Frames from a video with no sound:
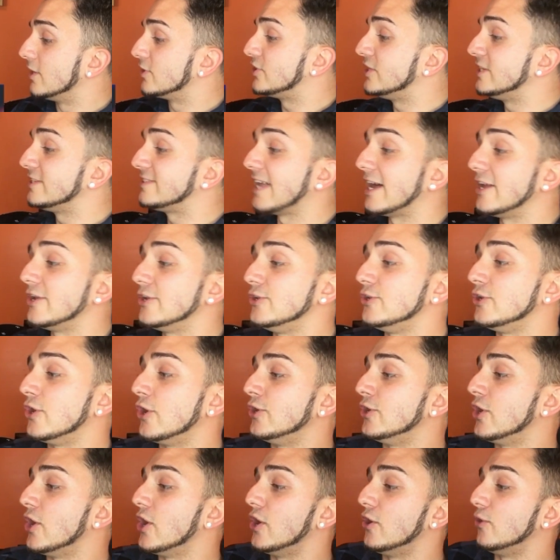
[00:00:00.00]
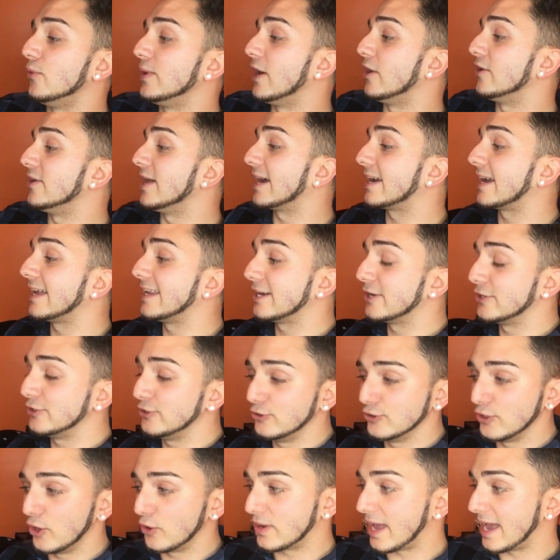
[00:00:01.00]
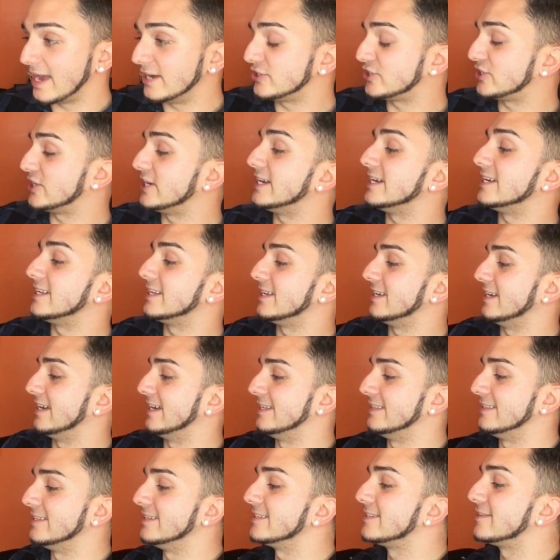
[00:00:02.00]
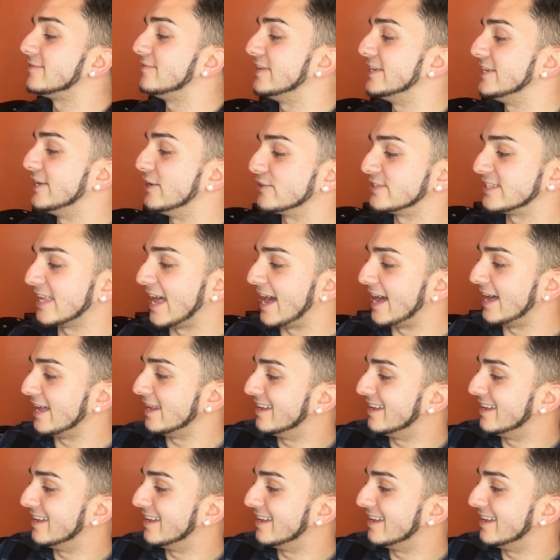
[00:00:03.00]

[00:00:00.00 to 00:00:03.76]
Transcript: She said, no, no, we are not getting a new location in this video set.